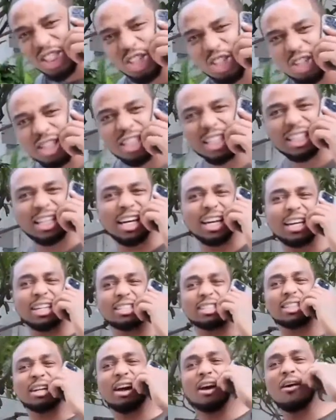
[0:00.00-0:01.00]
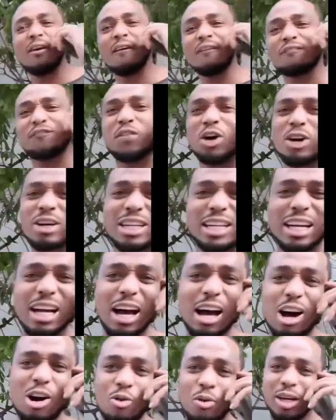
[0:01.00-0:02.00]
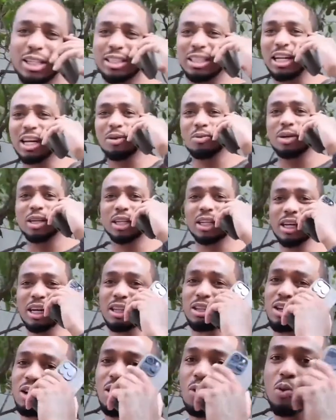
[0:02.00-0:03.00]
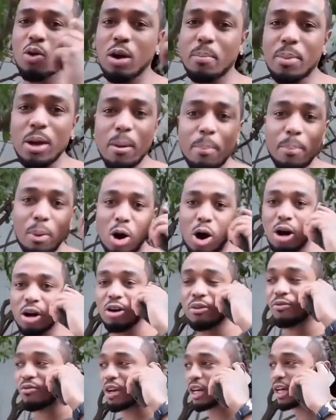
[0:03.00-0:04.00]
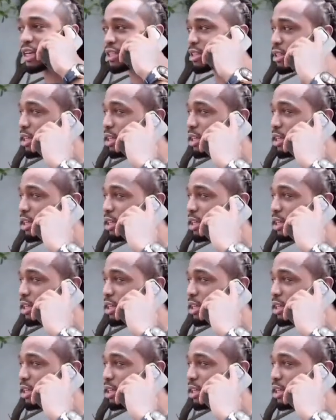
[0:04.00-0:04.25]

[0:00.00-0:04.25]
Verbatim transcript: confirmed he did leave with a bloody nose. So yeah, Chris